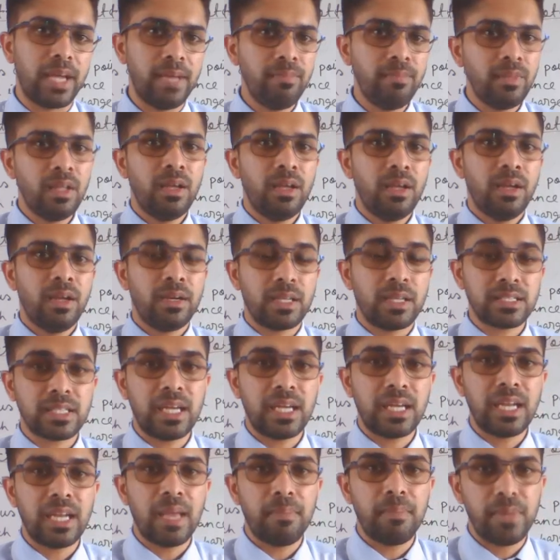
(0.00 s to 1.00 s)
time, the
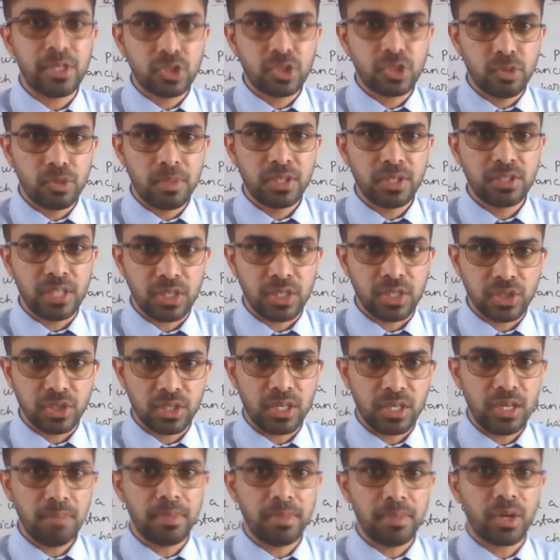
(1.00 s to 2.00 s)
sun appears to be
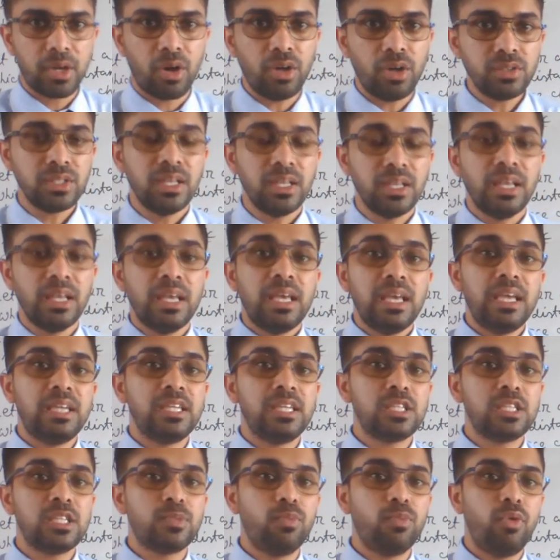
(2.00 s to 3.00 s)
stationary because
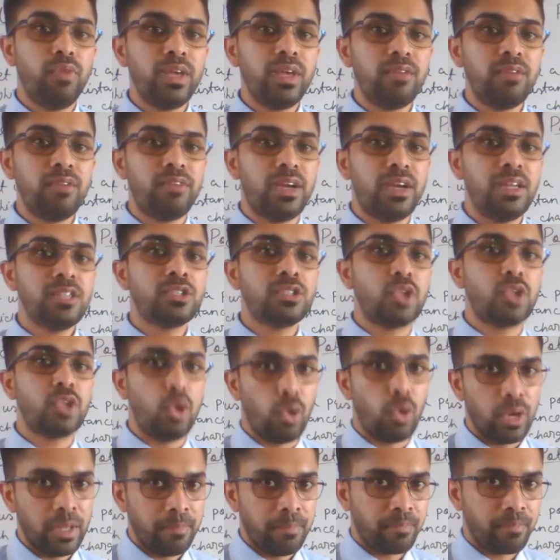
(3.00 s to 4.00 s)
it is moving very
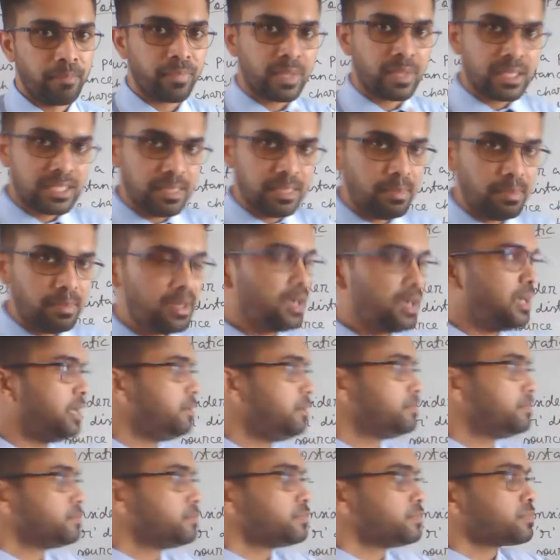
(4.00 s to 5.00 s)
slowly.
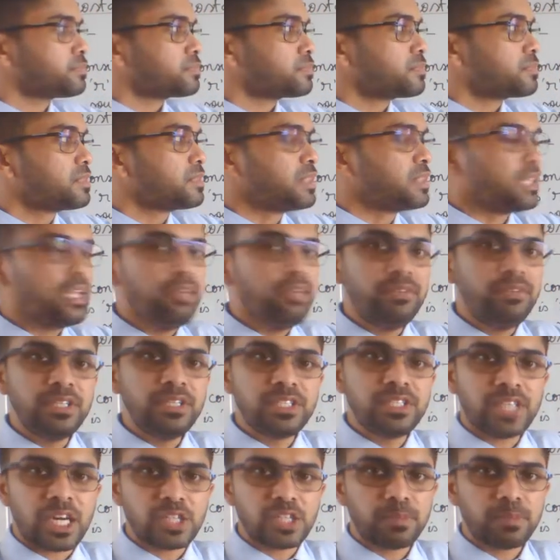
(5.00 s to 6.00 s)
Similarly, if
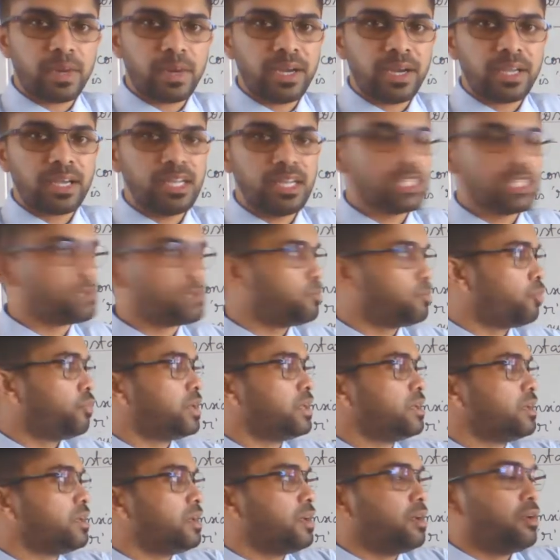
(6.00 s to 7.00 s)
this charged particle is
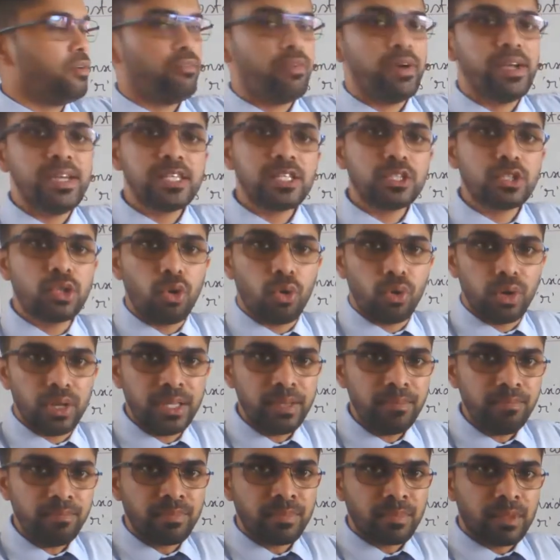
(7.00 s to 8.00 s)
moving very
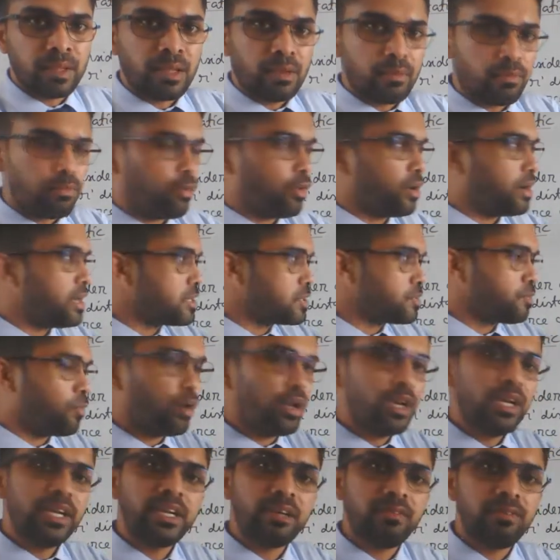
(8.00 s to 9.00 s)
slowly for a
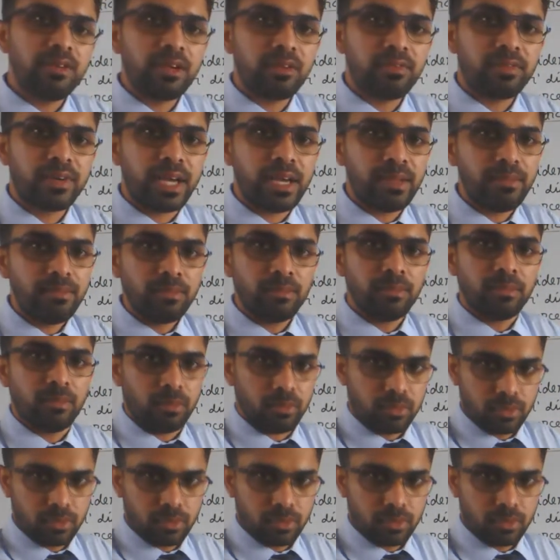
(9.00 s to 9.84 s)
small interval of time,